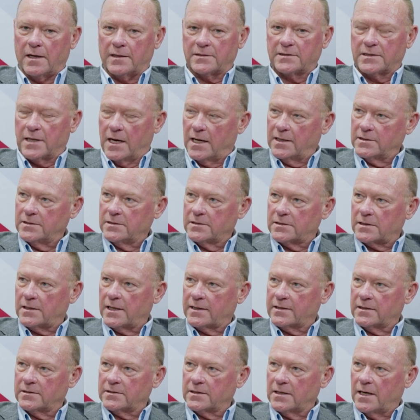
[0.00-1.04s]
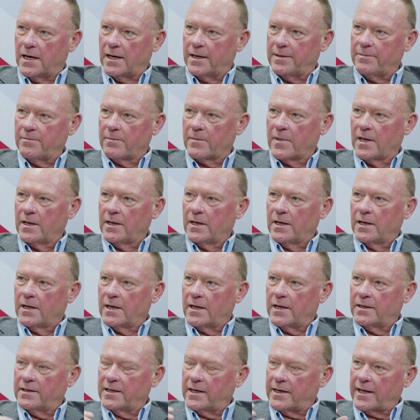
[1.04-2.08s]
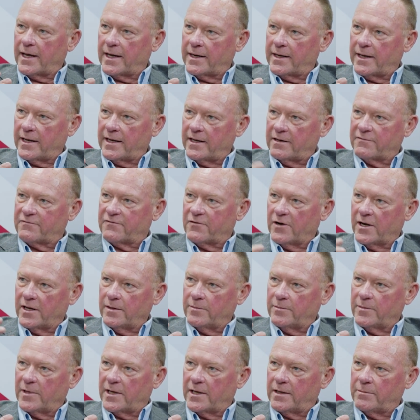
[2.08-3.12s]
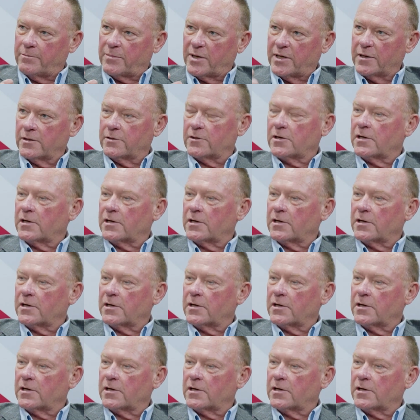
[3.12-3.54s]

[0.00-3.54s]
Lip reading: tons at the time. And then it had a head frame and pillar